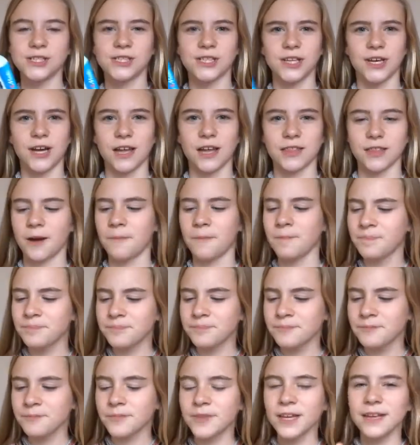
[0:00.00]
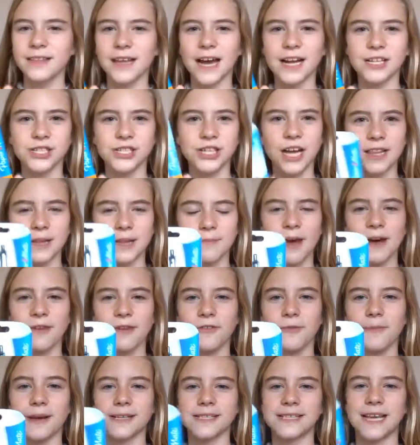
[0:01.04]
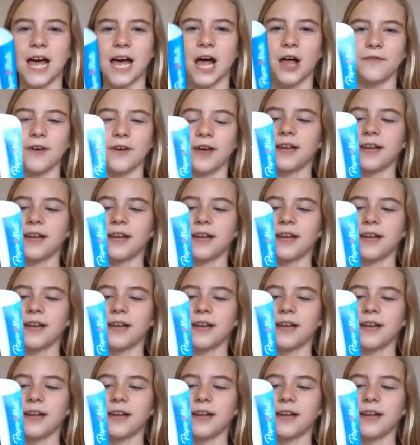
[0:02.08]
So I thought that I'd check them out for myself.